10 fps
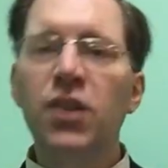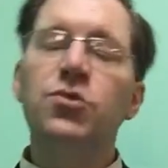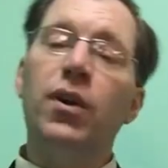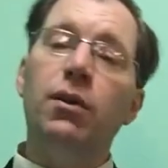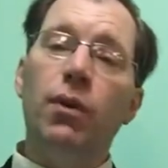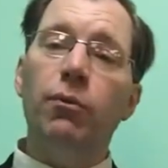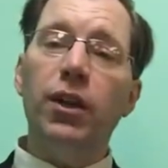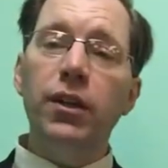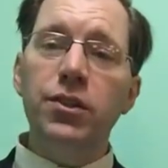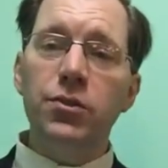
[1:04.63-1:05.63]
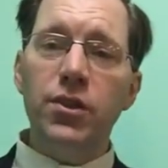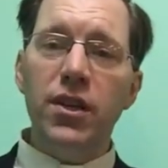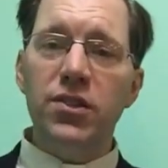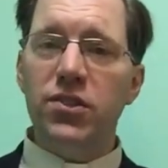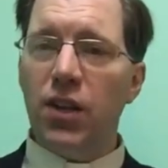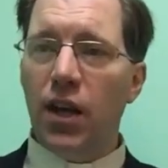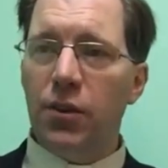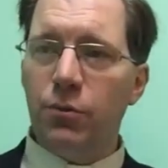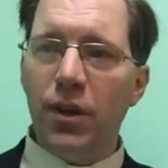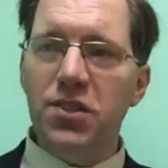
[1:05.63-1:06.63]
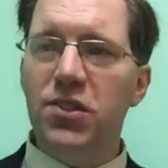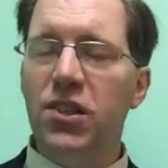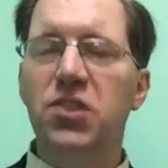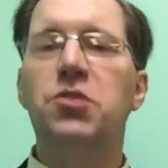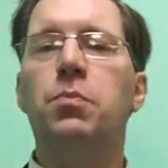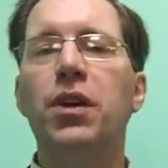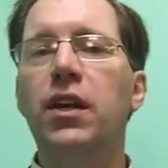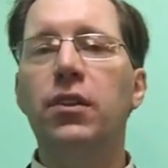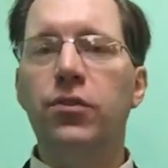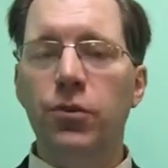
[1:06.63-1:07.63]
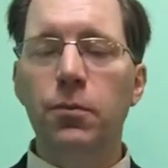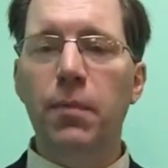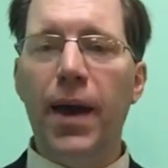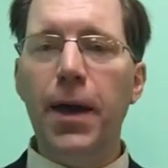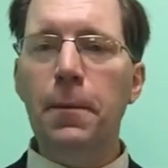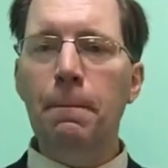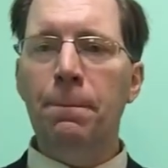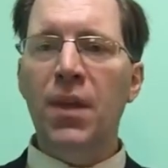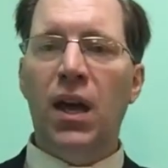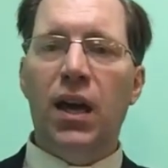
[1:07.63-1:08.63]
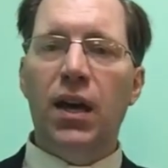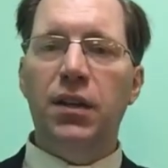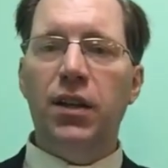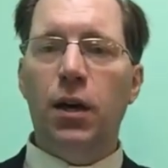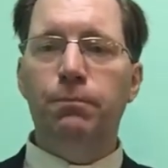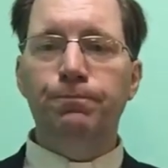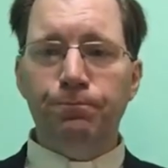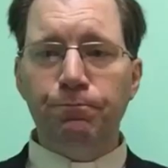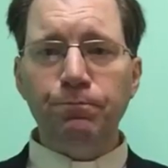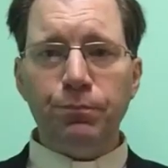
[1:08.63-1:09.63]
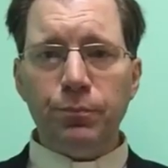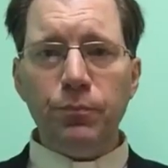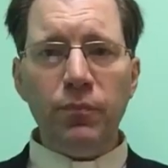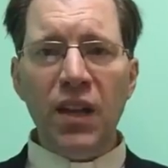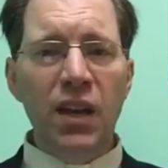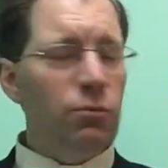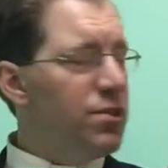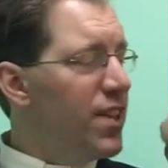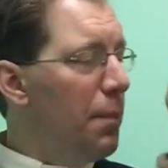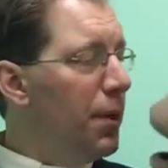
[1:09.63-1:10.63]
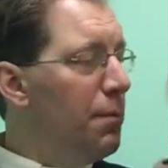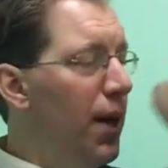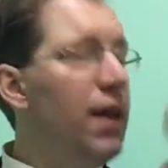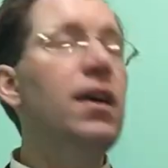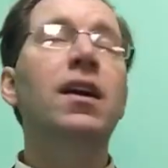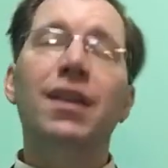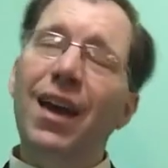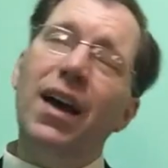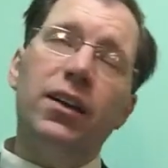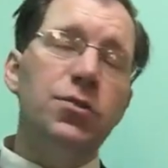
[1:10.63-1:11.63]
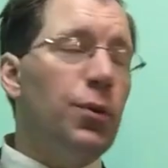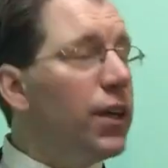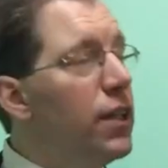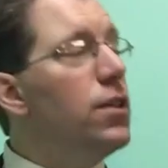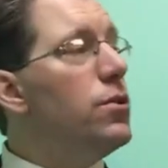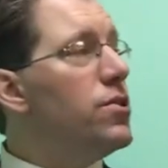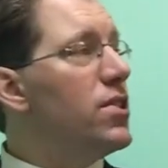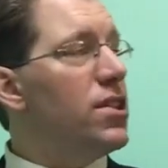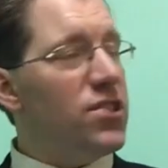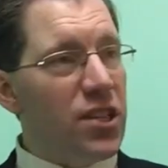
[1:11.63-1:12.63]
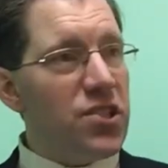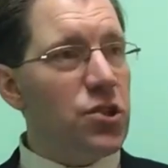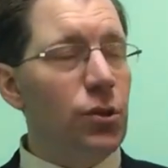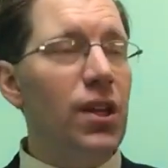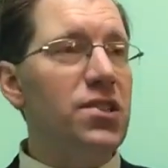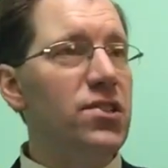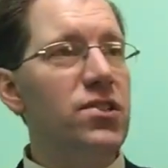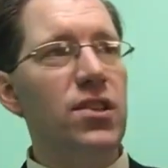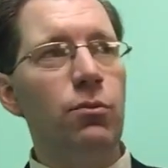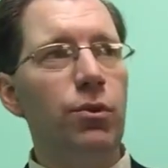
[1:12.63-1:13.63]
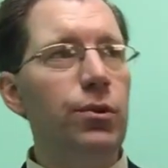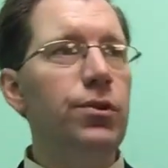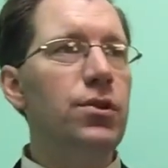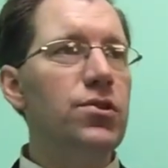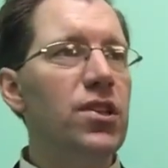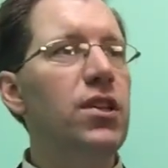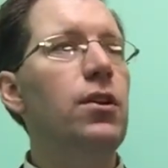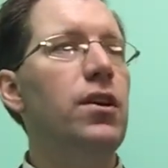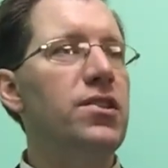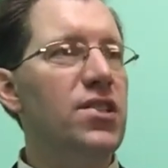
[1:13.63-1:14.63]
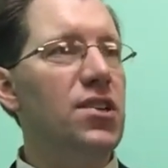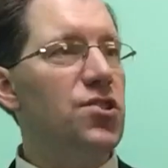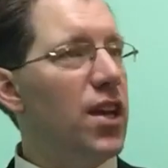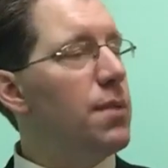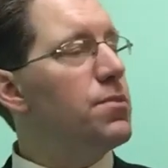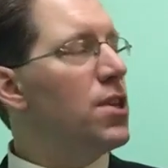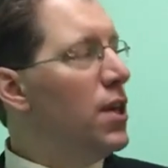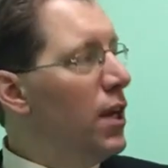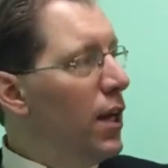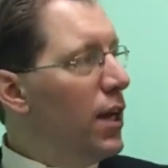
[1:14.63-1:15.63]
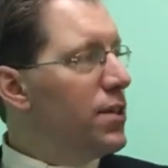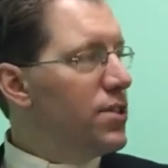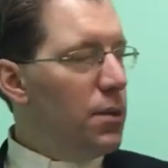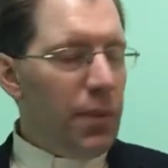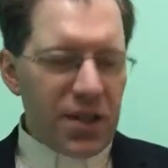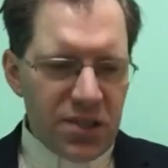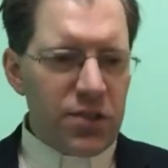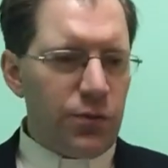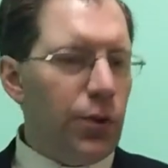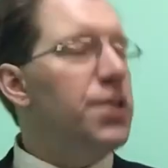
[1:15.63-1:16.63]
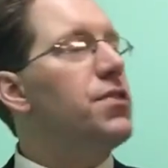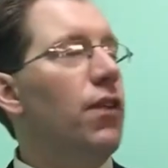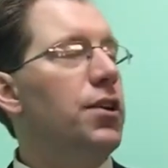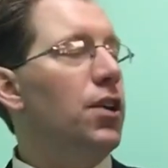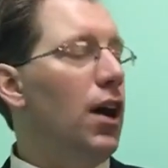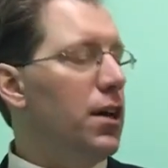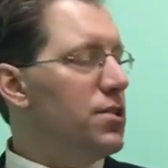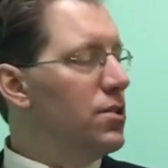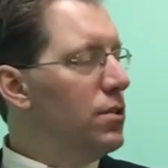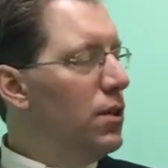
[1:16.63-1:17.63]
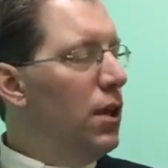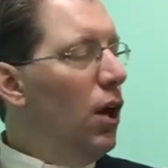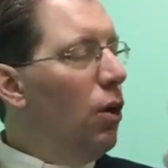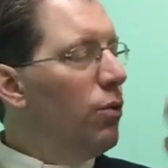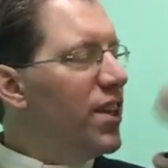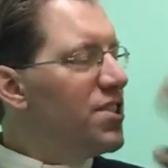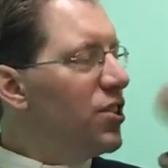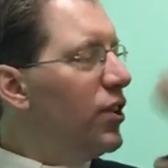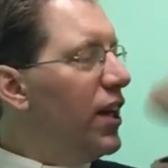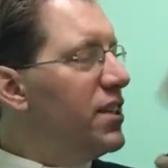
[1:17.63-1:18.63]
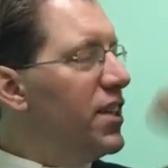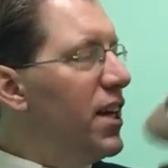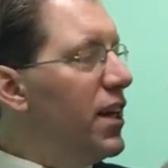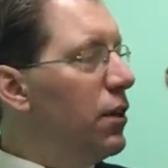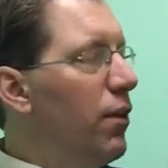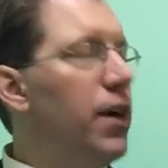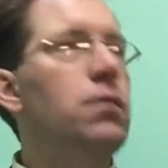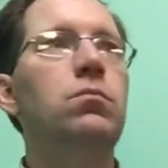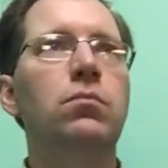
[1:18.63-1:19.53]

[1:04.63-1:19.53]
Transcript: So anyway, we're going to do this uh, the rest of this spring through May. And um, and we're stopping in May? Yeah, because we're going to use the Sunday school lessons that we're using here at Saint James as the basis for each of our talks. Oh, well, that's a good idea anyway.